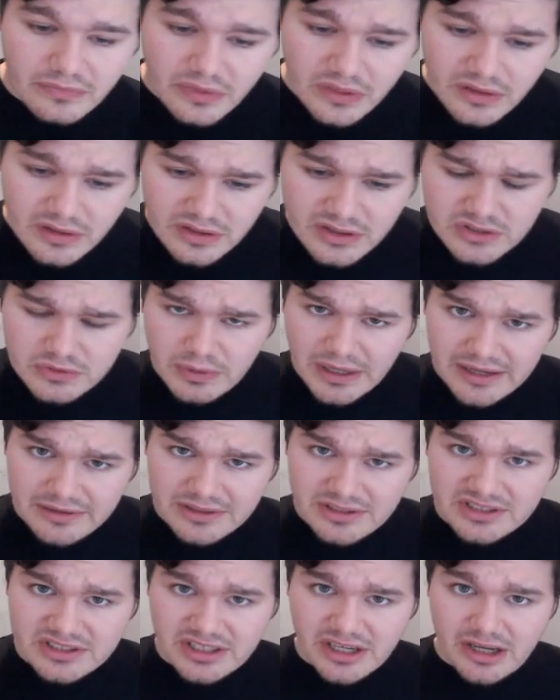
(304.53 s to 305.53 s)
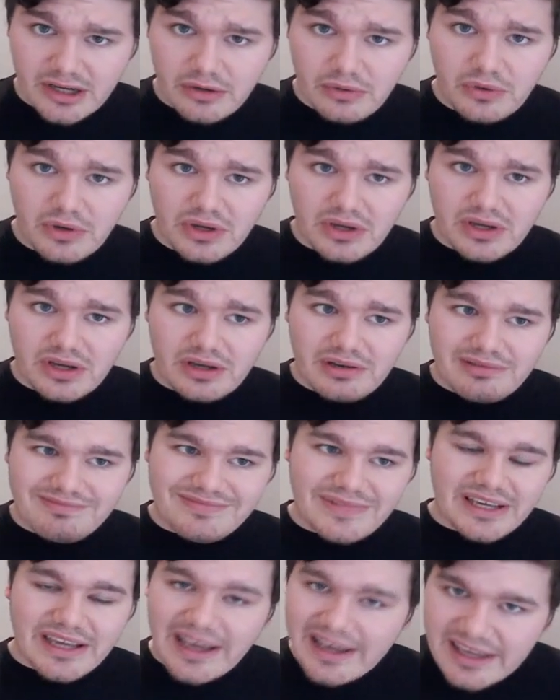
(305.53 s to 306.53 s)
as well, and so
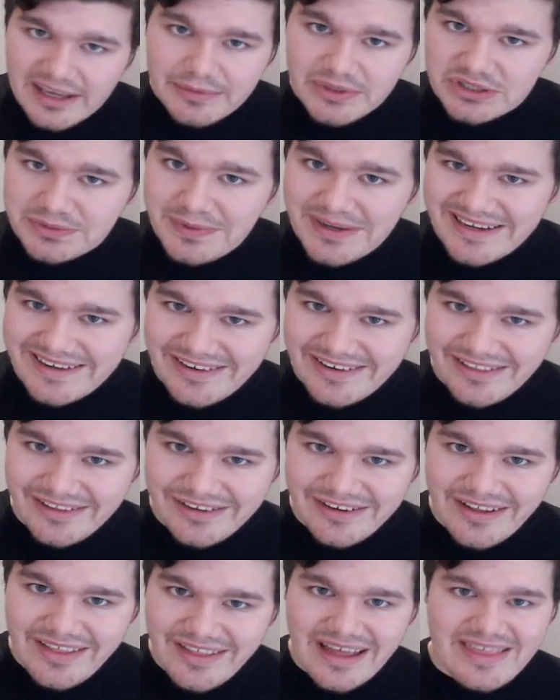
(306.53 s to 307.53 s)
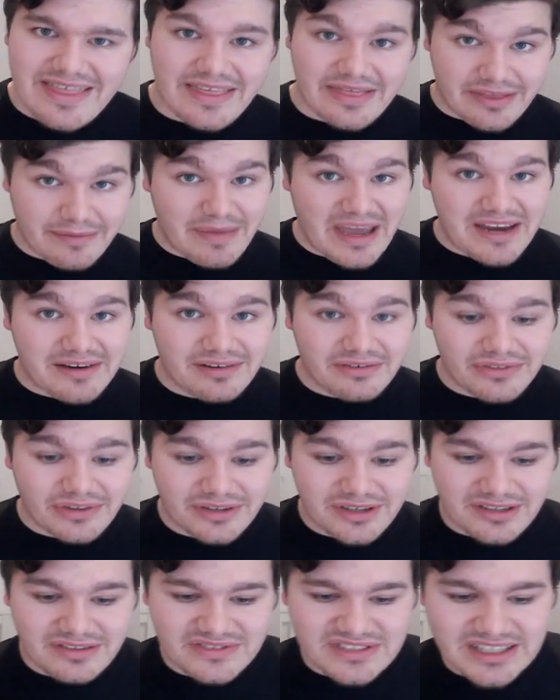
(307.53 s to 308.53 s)
you can't get much bigger in London than I think the Mayor of
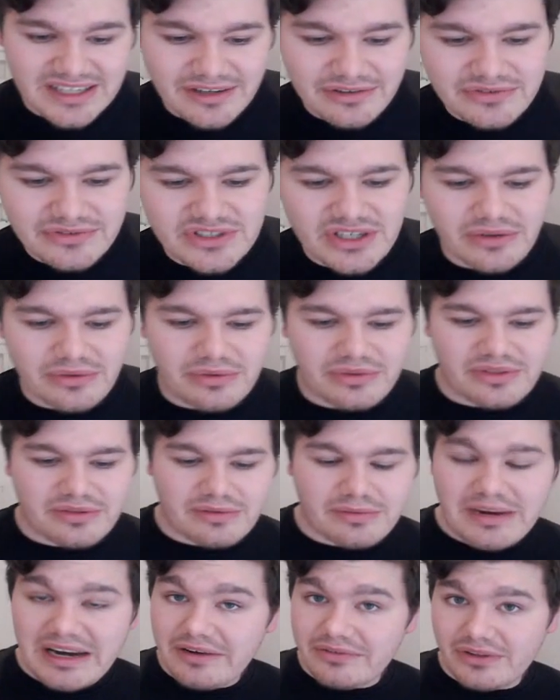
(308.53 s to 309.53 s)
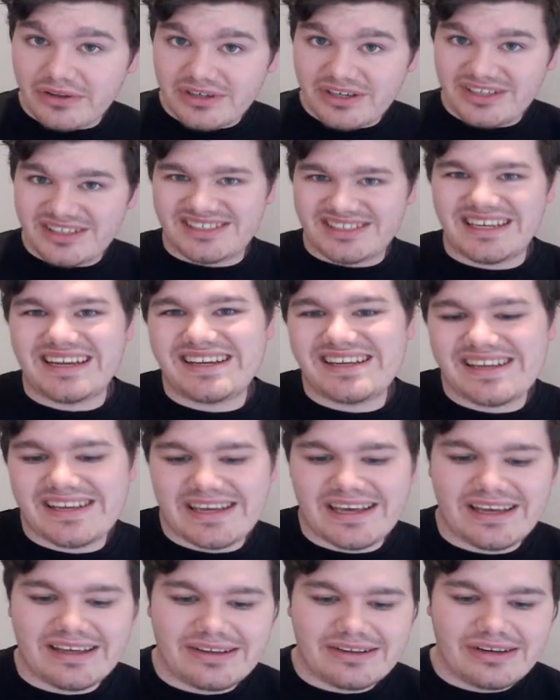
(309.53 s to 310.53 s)
London himself. So the Mayor of London, Sadiq
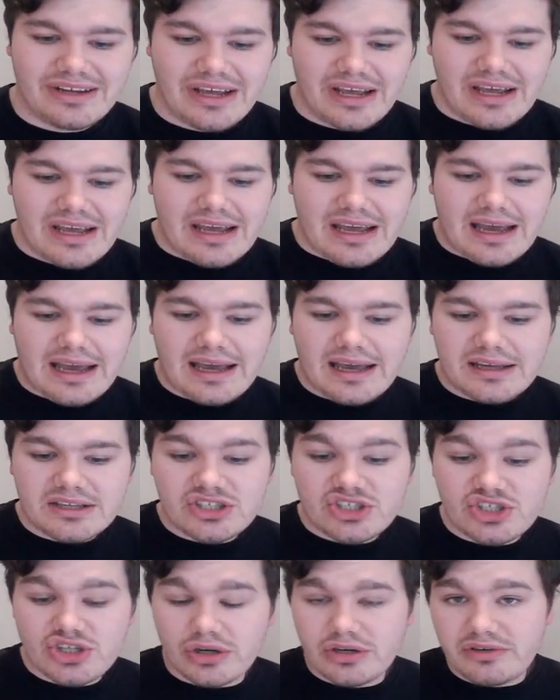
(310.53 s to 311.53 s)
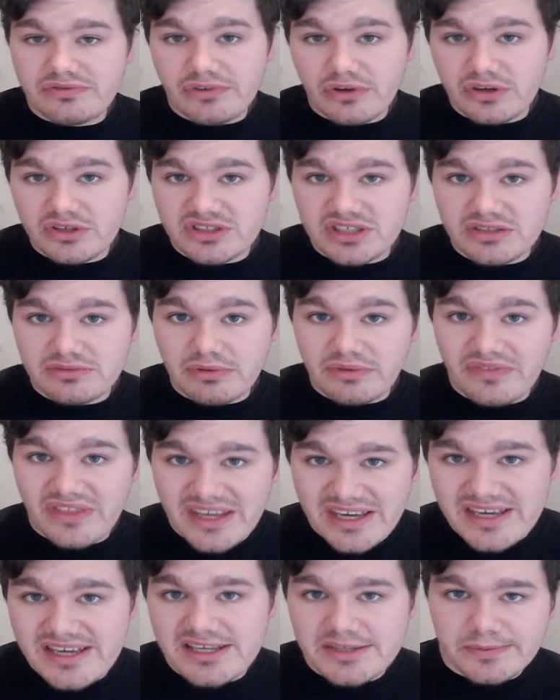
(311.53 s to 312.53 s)
Khan, has joined forces with
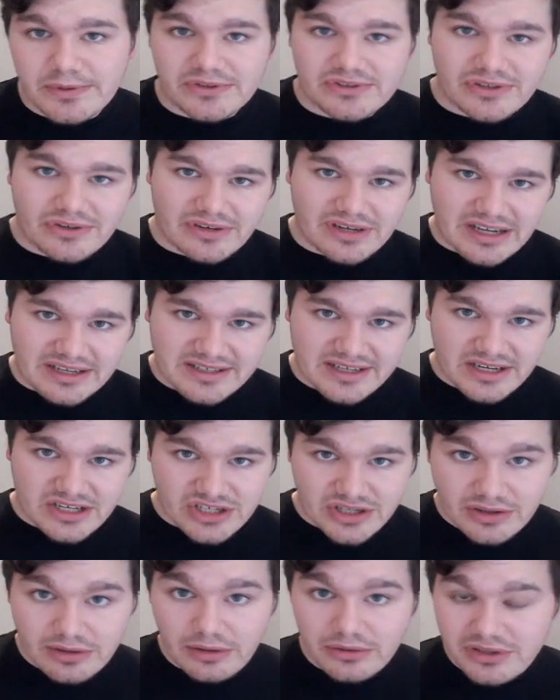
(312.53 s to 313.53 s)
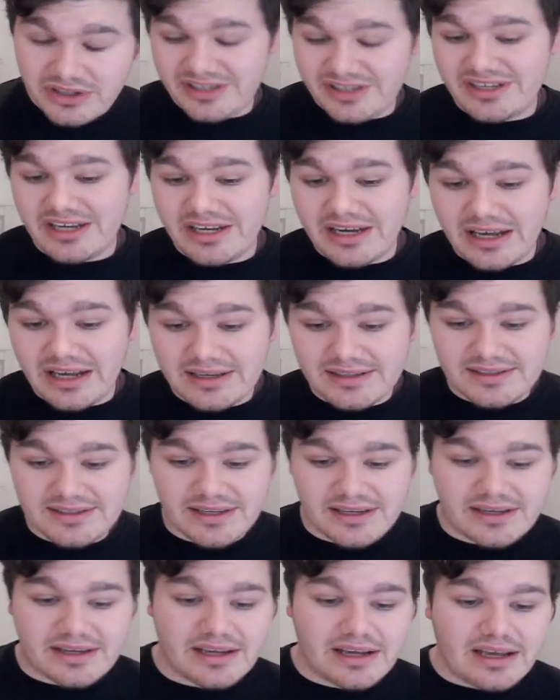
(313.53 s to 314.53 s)
the esports organisation London
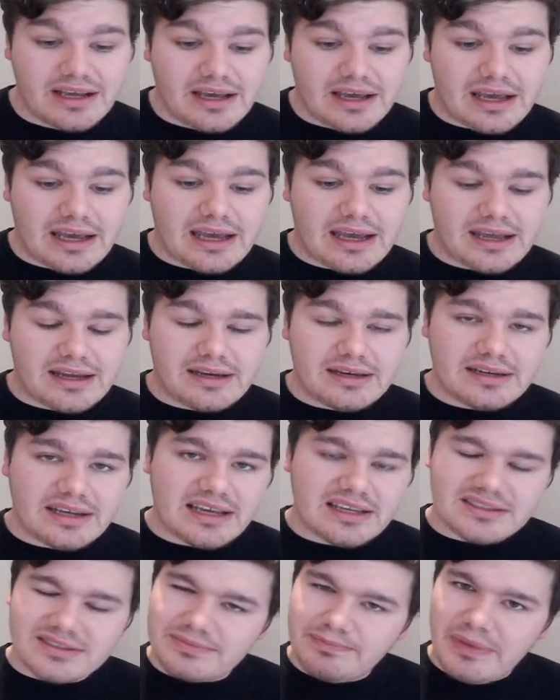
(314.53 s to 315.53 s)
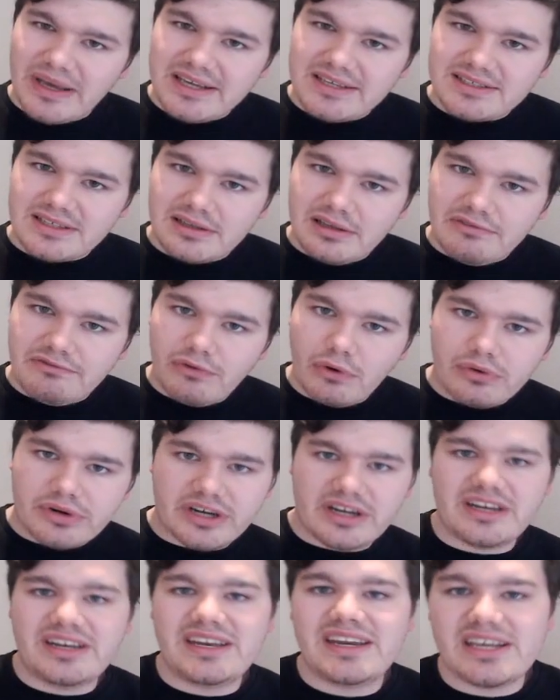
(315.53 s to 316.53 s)
United, and it's basically for
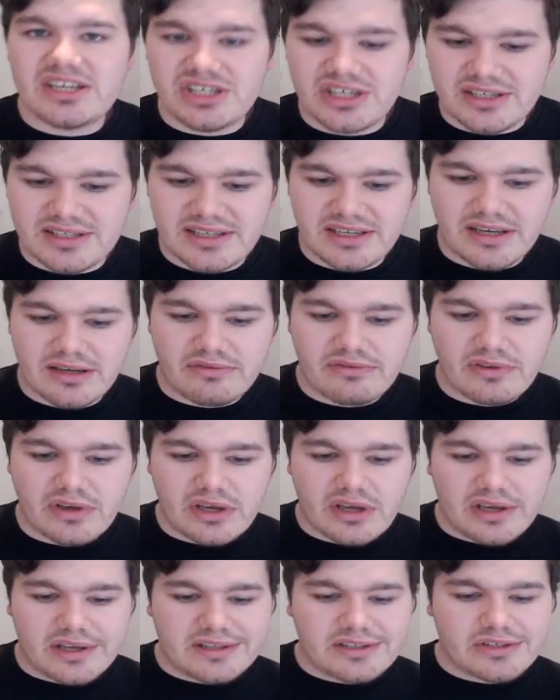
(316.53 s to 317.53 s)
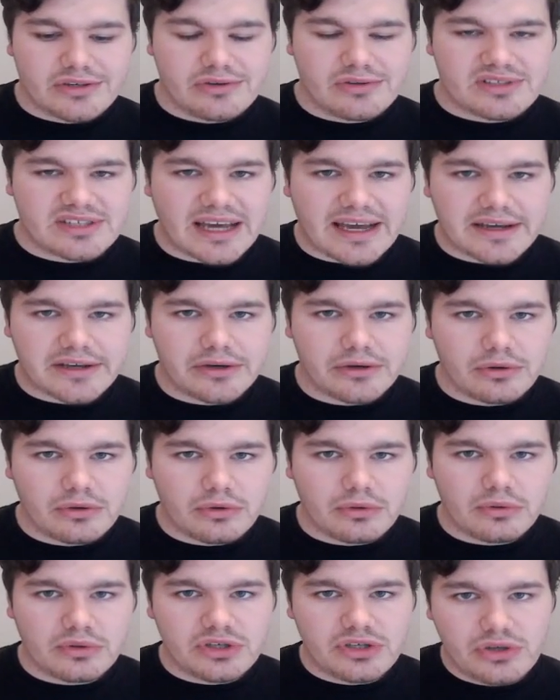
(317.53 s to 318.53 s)
an initiative to
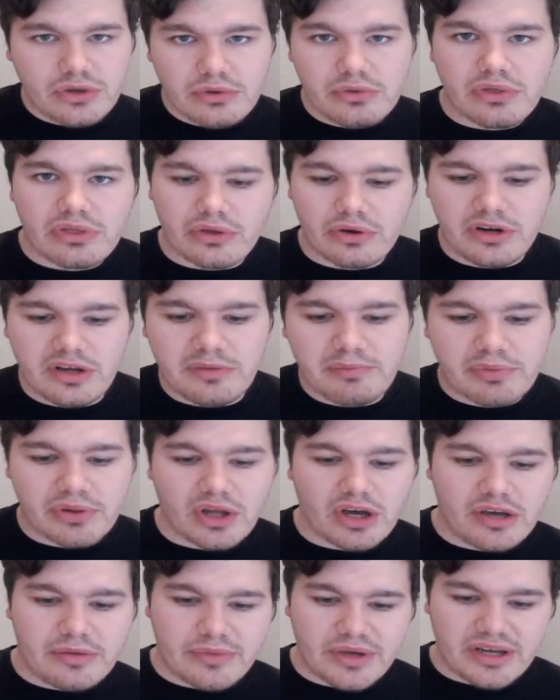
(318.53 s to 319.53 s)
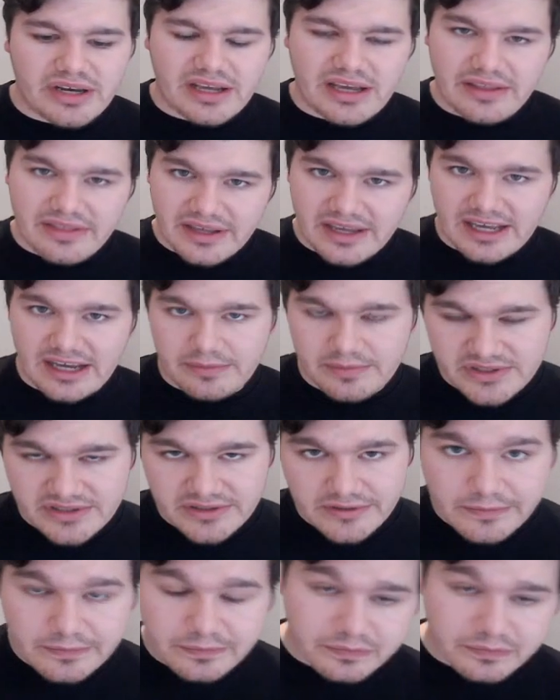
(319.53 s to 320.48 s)
tackle youth unemployment in the capital.